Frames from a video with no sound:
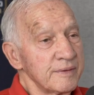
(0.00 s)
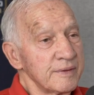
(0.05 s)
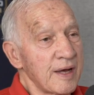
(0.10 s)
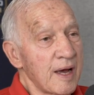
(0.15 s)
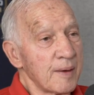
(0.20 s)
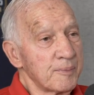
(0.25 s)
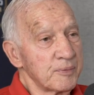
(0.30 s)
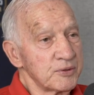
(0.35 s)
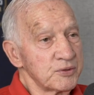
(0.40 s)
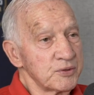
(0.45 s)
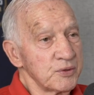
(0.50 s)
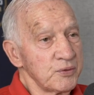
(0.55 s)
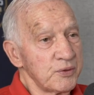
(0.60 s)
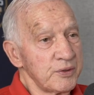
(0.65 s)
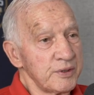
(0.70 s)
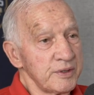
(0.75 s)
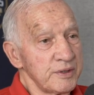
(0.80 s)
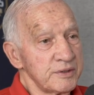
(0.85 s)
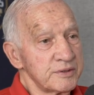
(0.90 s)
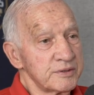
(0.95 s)

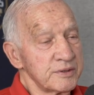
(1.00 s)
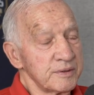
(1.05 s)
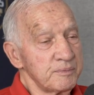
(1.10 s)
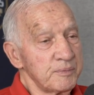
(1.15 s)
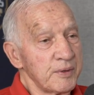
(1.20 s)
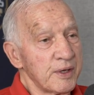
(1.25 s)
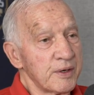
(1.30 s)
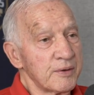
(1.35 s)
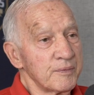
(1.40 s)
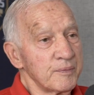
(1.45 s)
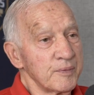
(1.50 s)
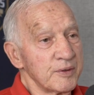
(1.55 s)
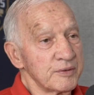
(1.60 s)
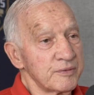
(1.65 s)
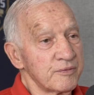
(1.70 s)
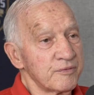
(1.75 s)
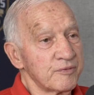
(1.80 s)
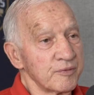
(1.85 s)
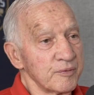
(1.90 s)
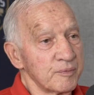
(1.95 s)
opportunities and
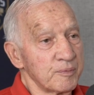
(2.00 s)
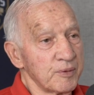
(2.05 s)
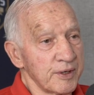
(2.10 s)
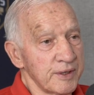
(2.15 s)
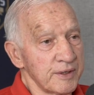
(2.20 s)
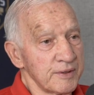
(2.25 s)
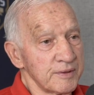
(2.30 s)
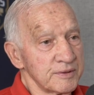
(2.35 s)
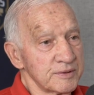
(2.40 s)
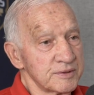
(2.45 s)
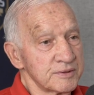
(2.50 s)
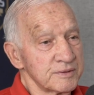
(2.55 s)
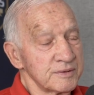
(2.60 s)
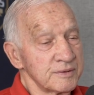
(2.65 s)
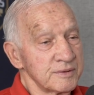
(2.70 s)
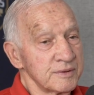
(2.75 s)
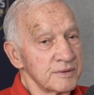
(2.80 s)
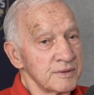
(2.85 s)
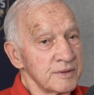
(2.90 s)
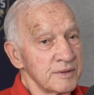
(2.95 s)
betterment for players?
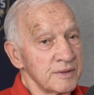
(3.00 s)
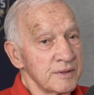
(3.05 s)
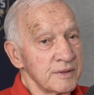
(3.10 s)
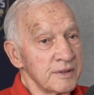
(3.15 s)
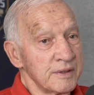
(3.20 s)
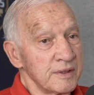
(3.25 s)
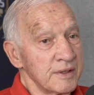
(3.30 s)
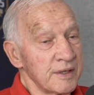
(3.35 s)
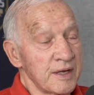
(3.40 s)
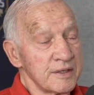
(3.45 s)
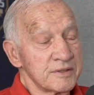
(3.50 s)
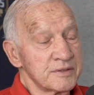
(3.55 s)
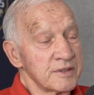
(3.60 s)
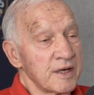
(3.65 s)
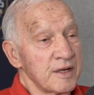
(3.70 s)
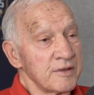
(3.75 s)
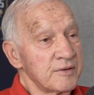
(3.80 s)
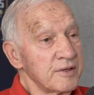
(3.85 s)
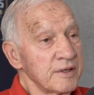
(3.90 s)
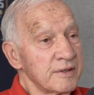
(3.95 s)
And I
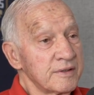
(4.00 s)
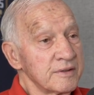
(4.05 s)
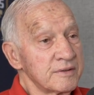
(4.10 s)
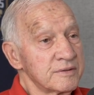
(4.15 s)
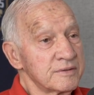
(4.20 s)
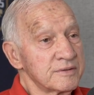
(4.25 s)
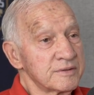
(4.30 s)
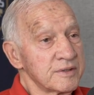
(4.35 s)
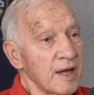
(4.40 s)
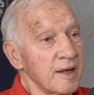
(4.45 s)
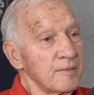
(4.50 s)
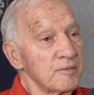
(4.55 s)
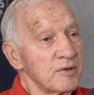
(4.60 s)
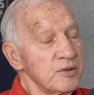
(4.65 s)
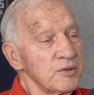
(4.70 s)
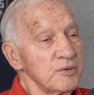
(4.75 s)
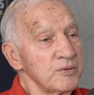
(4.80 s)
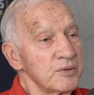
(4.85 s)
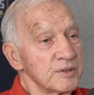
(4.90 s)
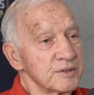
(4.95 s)
said, I think it's time to
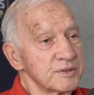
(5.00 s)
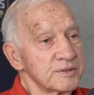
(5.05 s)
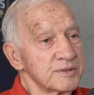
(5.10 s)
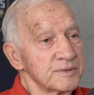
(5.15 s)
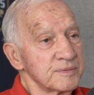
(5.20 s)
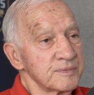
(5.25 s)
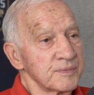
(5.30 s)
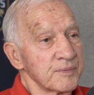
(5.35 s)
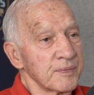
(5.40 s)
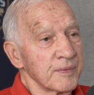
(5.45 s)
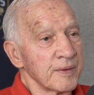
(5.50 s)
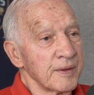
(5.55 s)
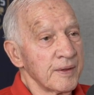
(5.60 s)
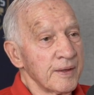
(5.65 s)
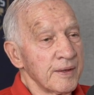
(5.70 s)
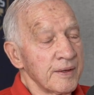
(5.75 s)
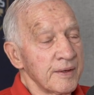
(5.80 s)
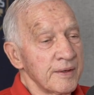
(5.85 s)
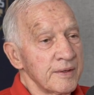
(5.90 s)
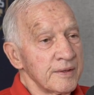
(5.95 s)
do this.
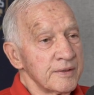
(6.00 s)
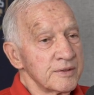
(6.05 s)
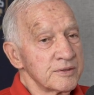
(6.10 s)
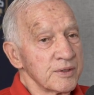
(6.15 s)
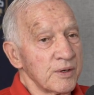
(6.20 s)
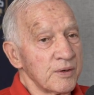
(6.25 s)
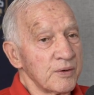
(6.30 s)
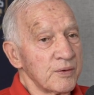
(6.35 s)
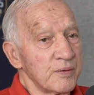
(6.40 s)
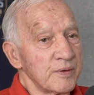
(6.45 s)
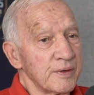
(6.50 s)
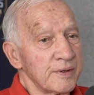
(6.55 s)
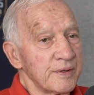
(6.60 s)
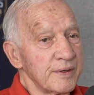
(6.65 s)
So